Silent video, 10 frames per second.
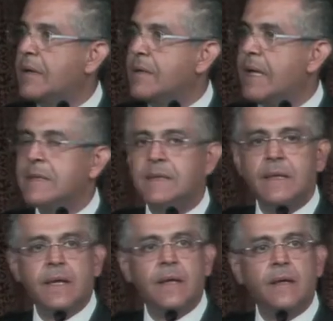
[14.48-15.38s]

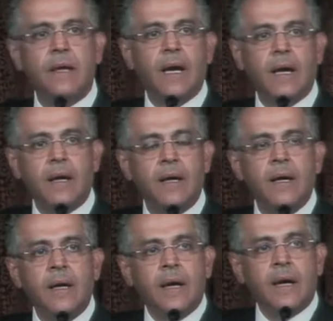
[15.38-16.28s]
NCE
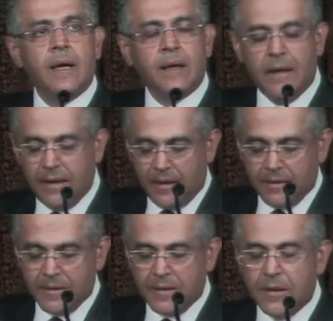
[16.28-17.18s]

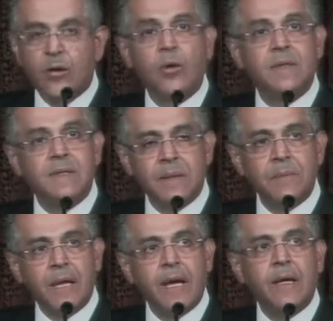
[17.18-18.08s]
entity called
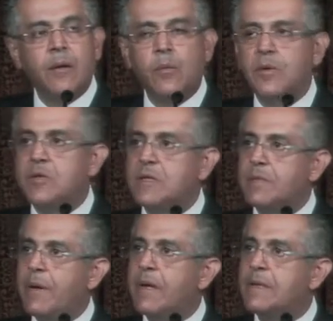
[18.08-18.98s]
Simtech, which is
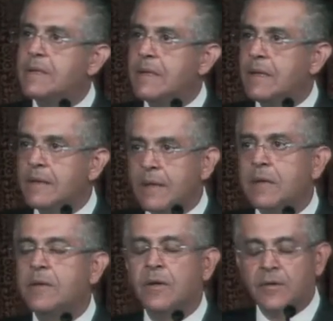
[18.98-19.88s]
based in
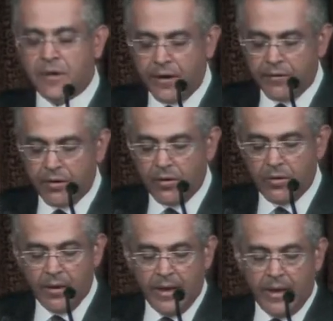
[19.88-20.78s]
London, Ontario,
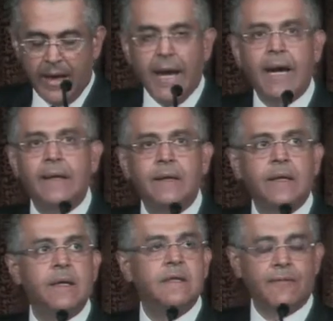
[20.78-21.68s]
and
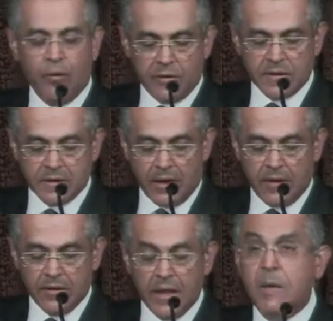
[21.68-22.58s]
is focused
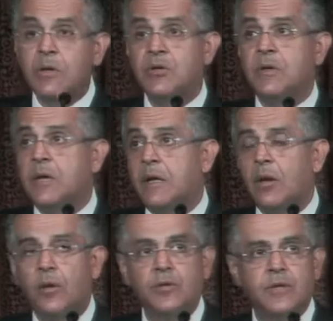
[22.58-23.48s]
on imaging
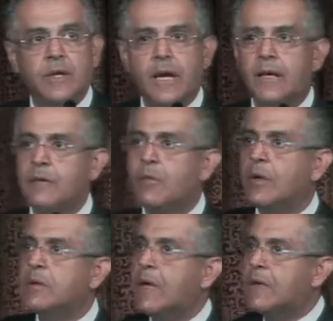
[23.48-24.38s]
technology, and
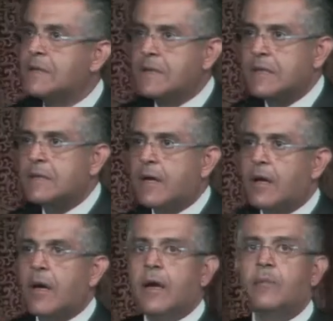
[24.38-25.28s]
one that
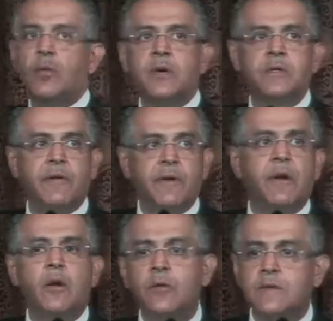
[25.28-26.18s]
CSII works very
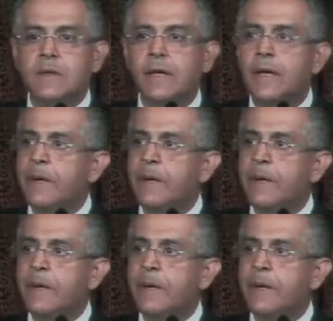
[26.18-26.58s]
closely